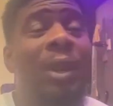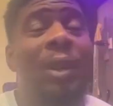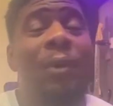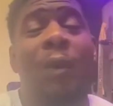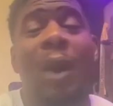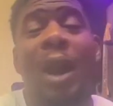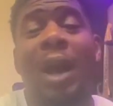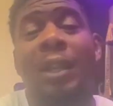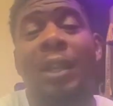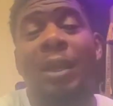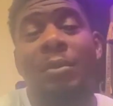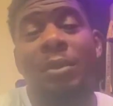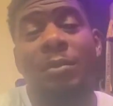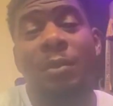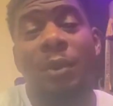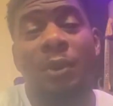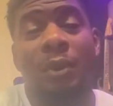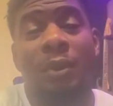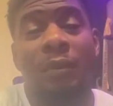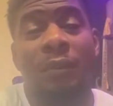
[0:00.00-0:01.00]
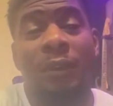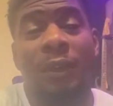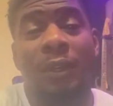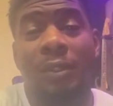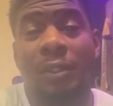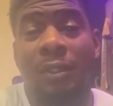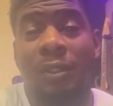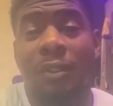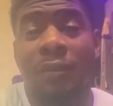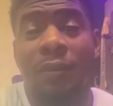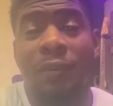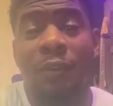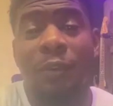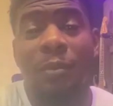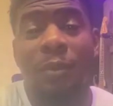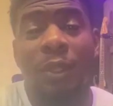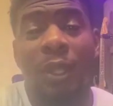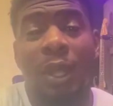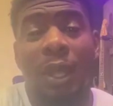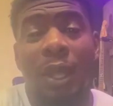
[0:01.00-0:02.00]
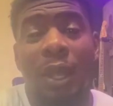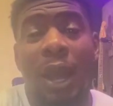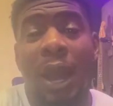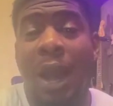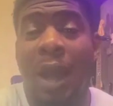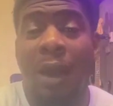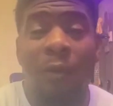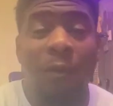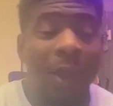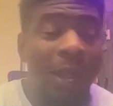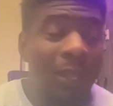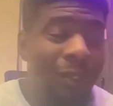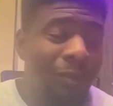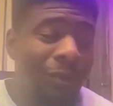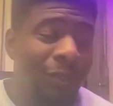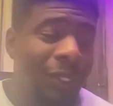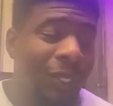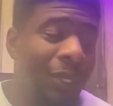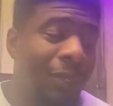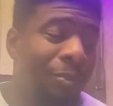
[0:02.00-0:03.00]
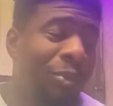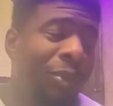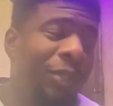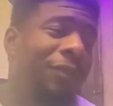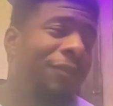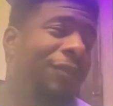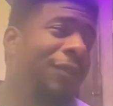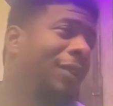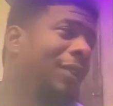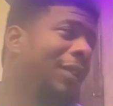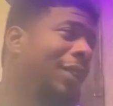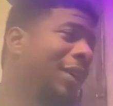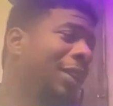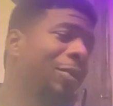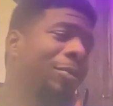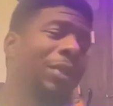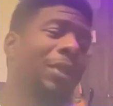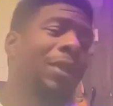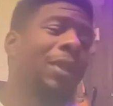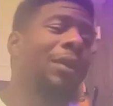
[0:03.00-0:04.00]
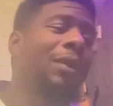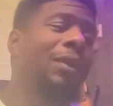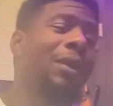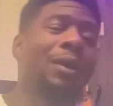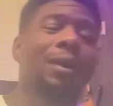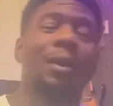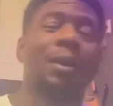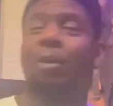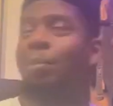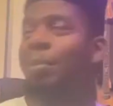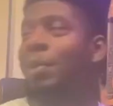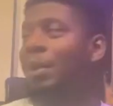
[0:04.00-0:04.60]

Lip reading: while I'm smoking a verse. You feel me? Like, I write some shit and put the phone down and be like, oh my